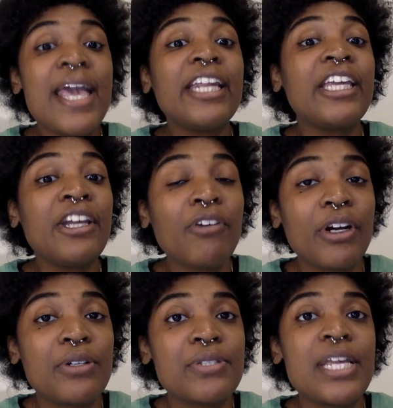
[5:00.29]
and
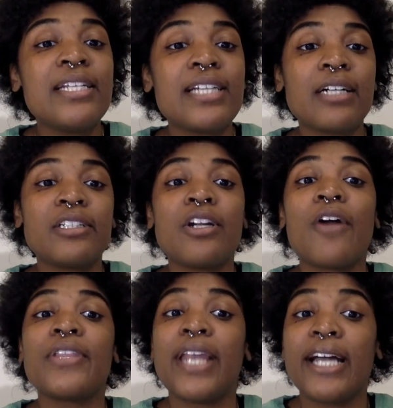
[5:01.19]
heroes inducted
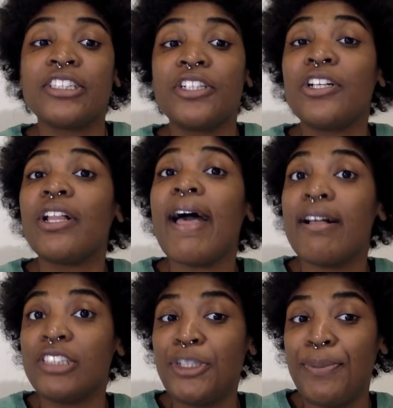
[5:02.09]
on the National
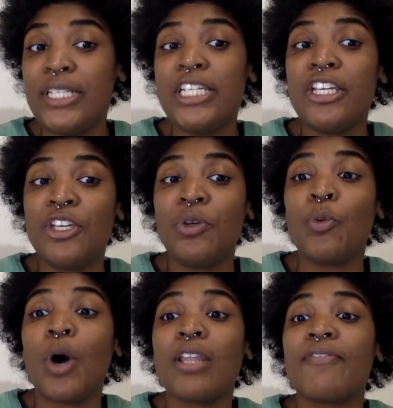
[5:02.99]
LGBTQ Wall